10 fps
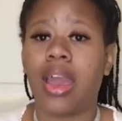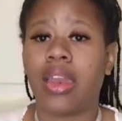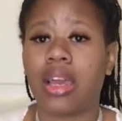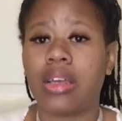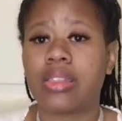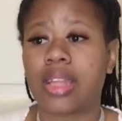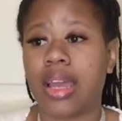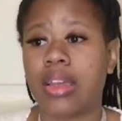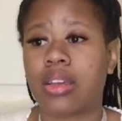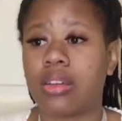And I was
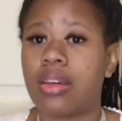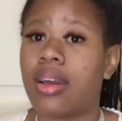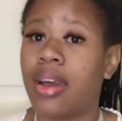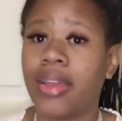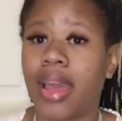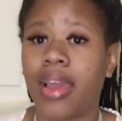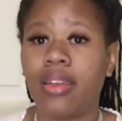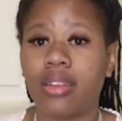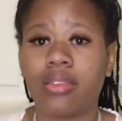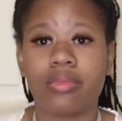like,
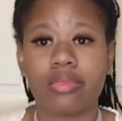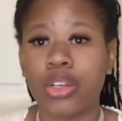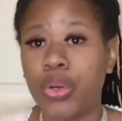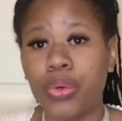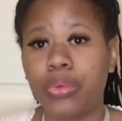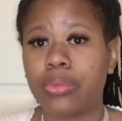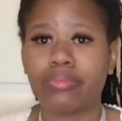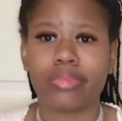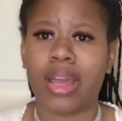okay, cool.